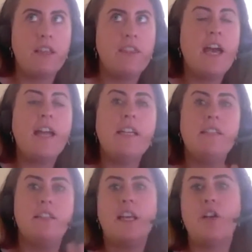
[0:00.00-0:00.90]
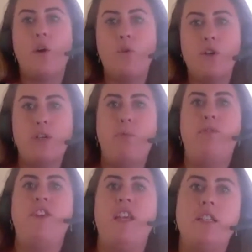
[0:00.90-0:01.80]
that is like an ownership
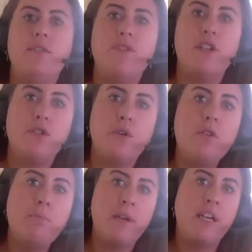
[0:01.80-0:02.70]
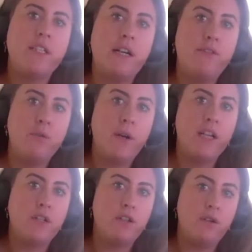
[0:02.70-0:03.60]
of the individual and being self-aware
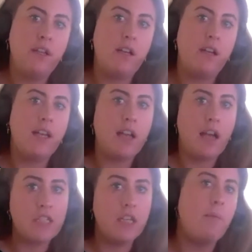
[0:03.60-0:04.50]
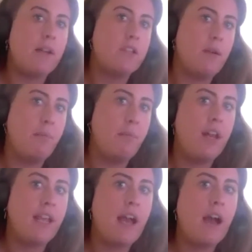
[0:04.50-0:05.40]
to know that like, actually I'm
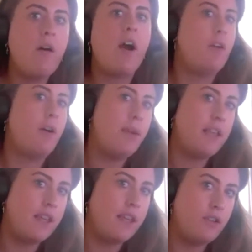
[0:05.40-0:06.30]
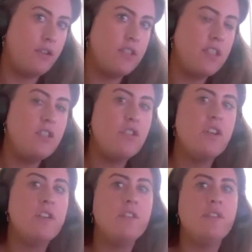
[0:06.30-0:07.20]
burning out, I'm not making good
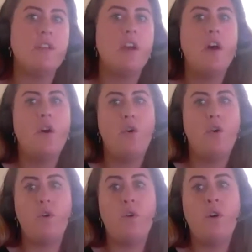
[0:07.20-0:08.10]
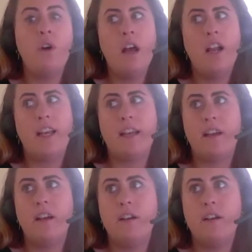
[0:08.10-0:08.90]
decisions. Or like,